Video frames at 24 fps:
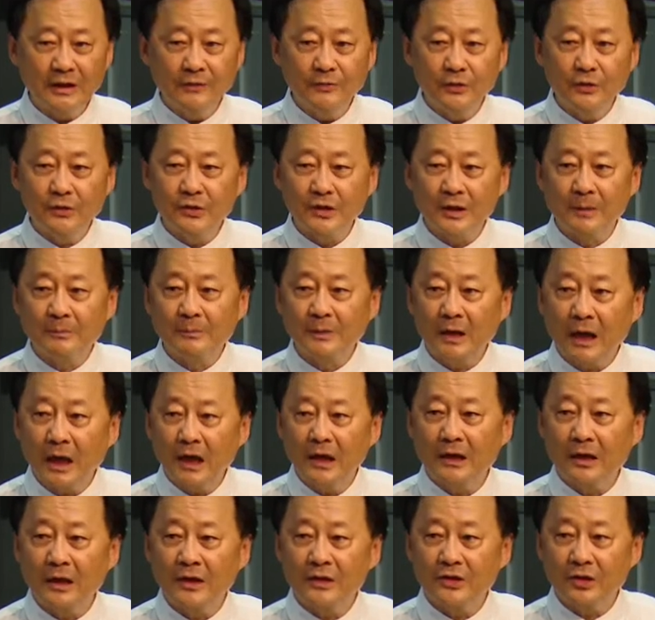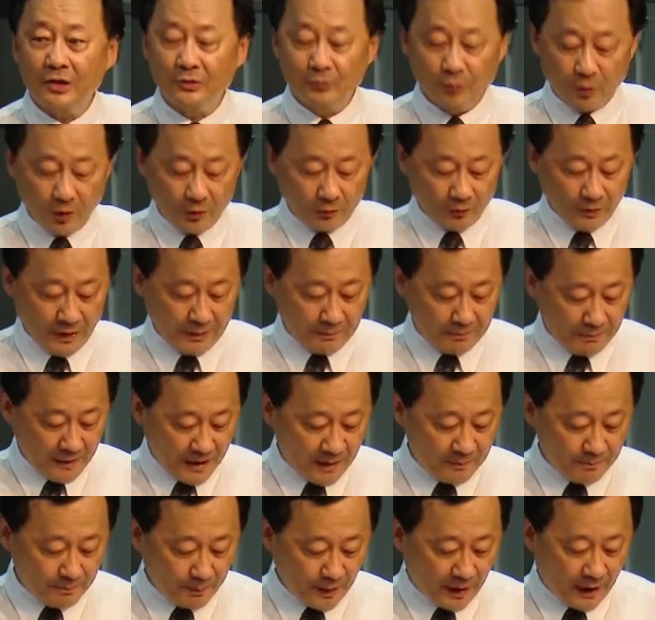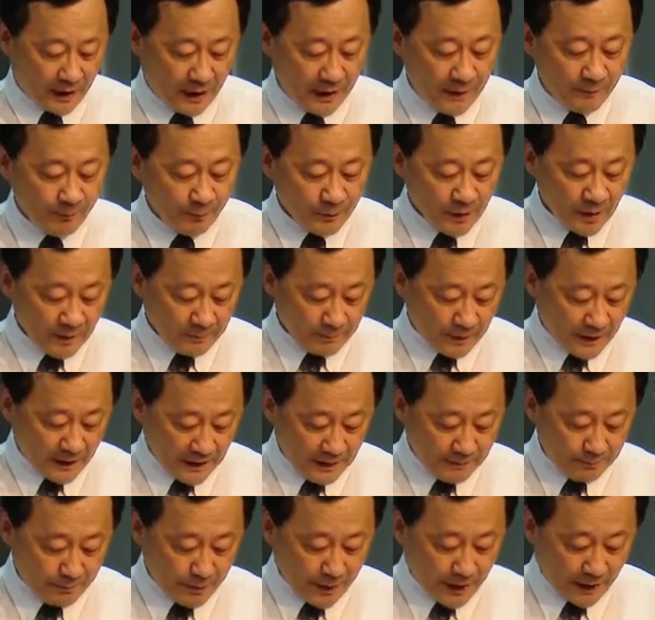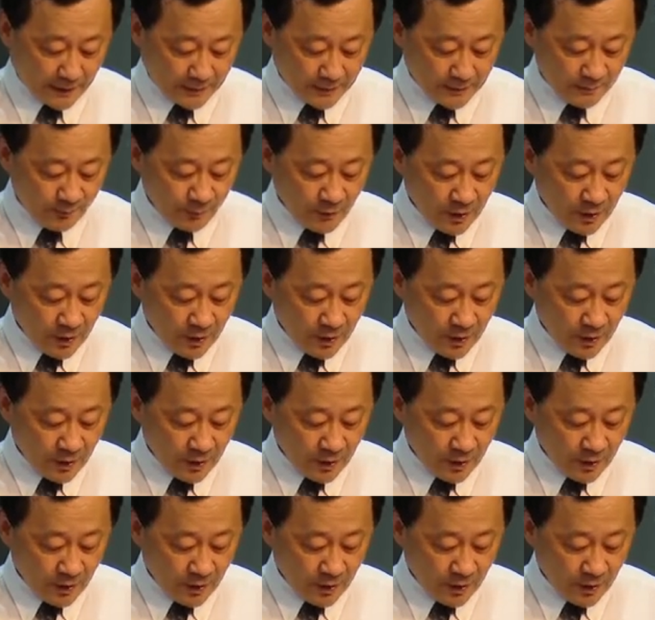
give you some guidelines on what we meant by impact.